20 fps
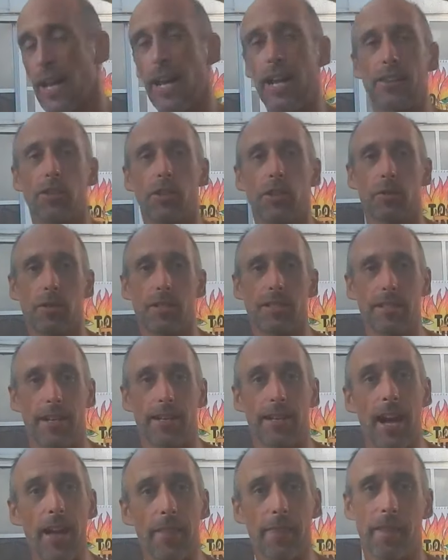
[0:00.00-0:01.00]
And the only reason I
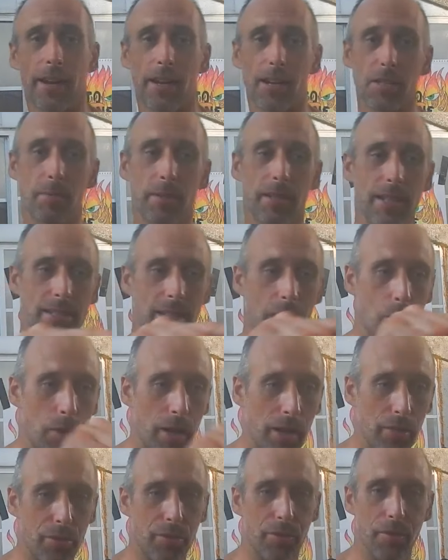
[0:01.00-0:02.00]
got there is because I
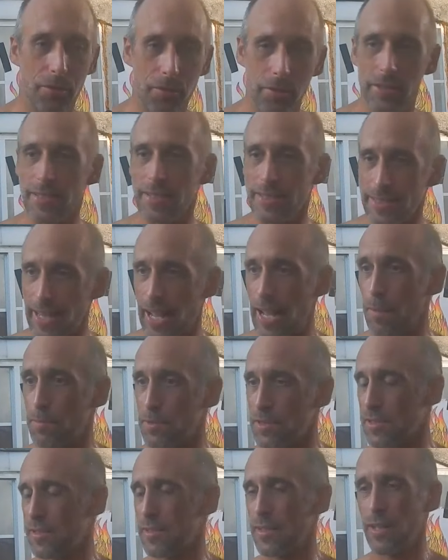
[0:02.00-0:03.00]
went through the
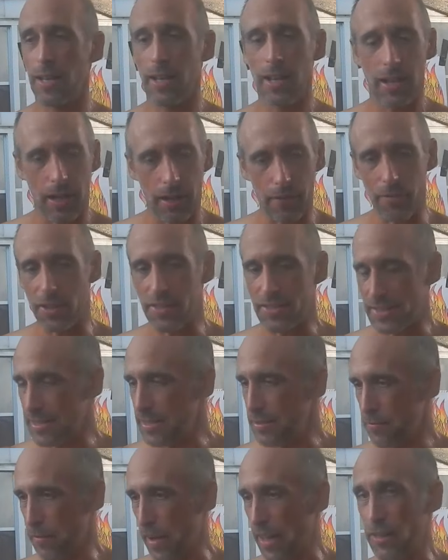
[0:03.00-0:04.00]
steps of us
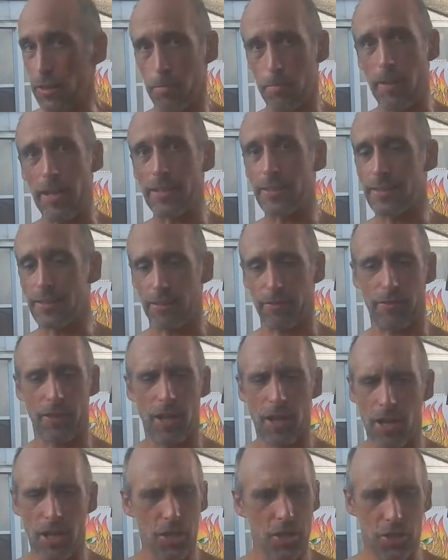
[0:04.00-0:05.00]
development of
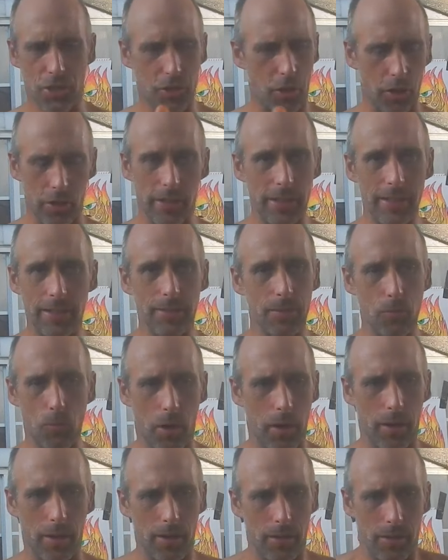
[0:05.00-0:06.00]
starting
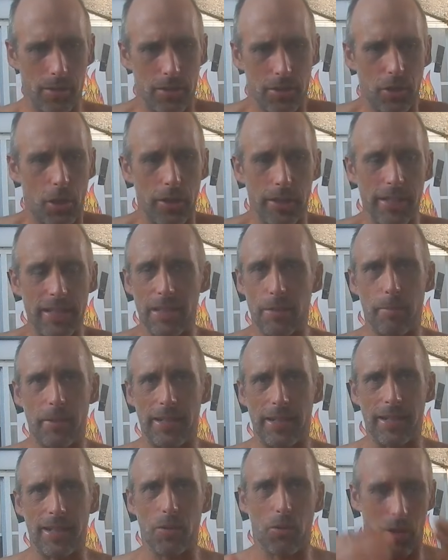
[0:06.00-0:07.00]
where starting at the
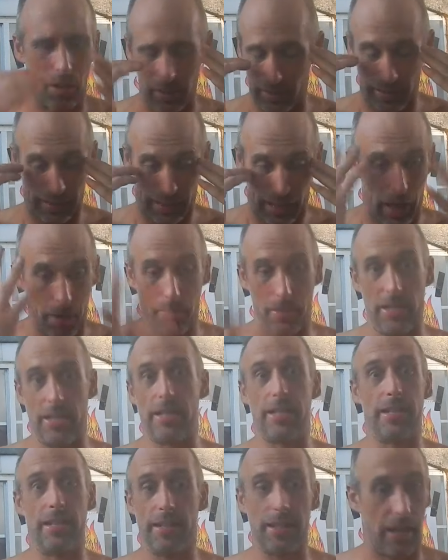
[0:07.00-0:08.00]
beginning where like I'm an
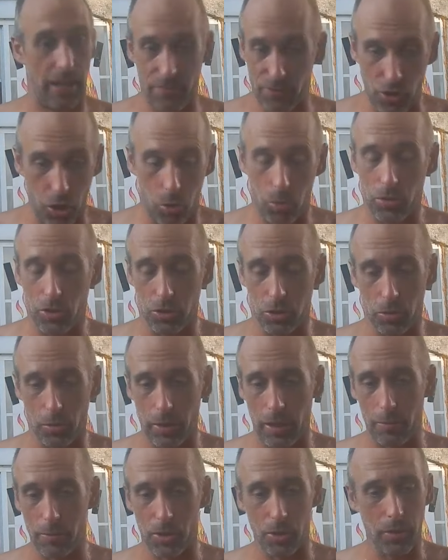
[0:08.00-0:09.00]
idiot, I have no clue
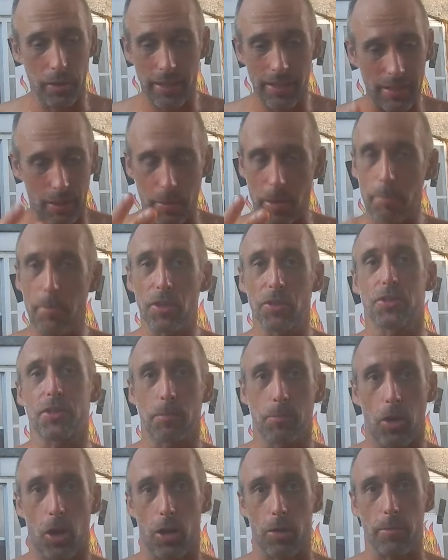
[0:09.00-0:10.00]
what I'm doing, let me build
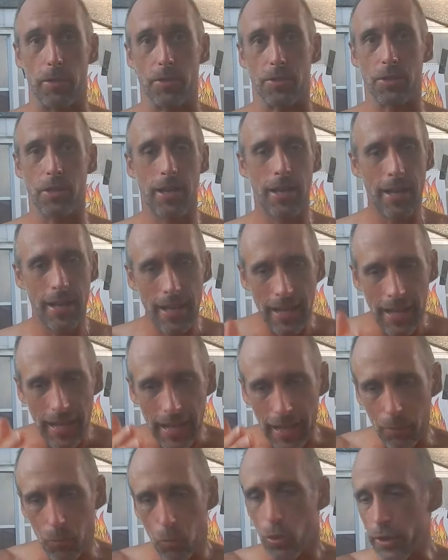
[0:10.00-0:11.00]
some garbage.
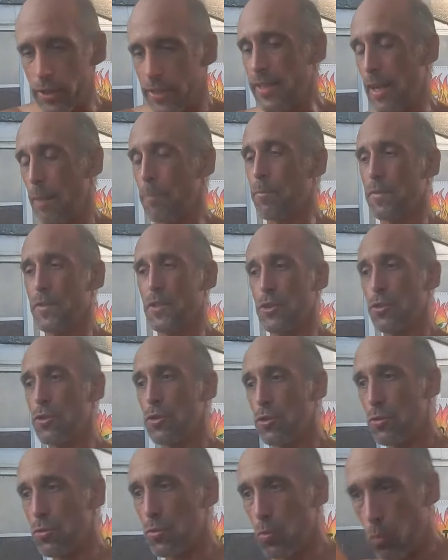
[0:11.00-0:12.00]
And working up
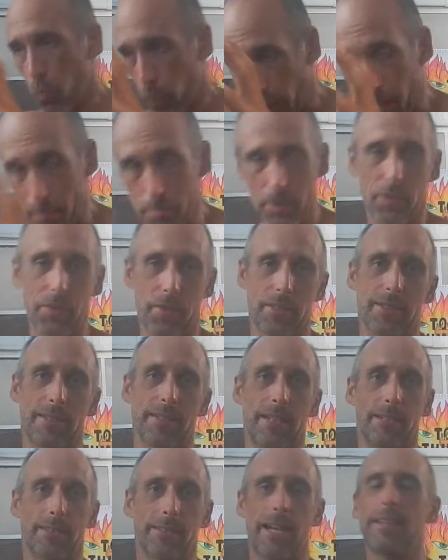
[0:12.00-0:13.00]
to where I built this
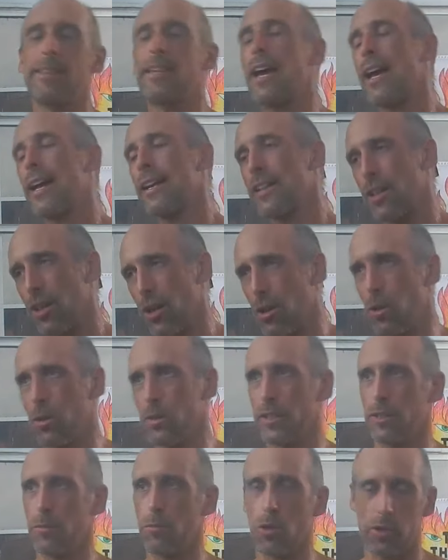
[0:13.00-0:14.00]
thing. And then, you know, a
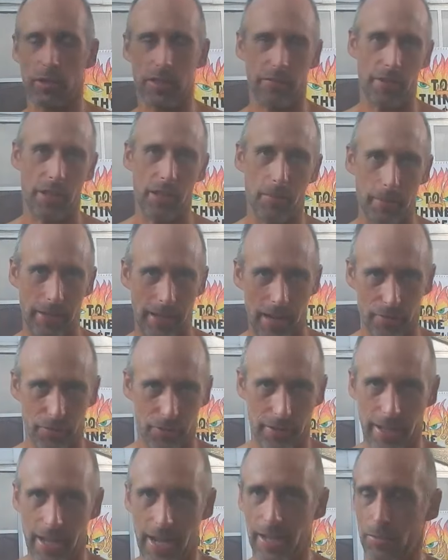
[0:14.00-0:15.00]
little more development
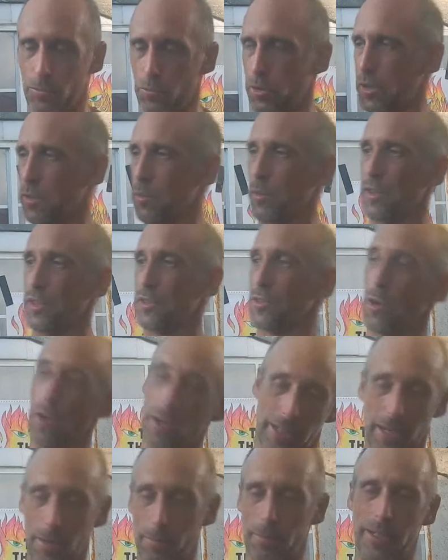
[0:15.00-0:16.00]
after that, and working with a
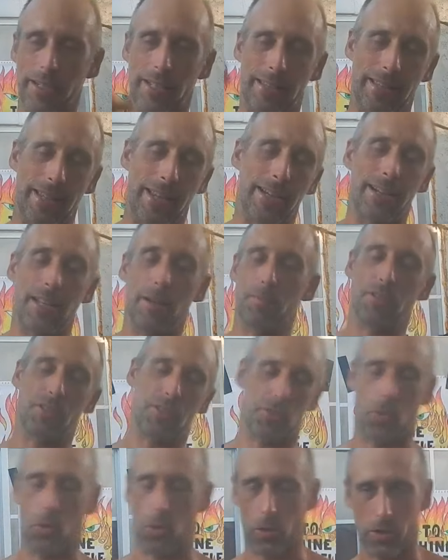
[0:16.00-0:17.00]
toy company. They ended up in
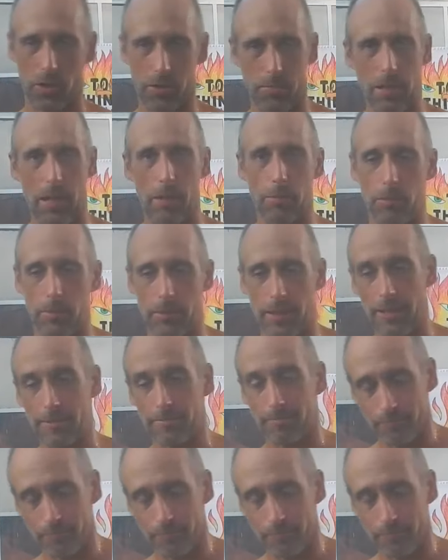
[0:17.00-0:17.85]
stores, blah, blah, blah.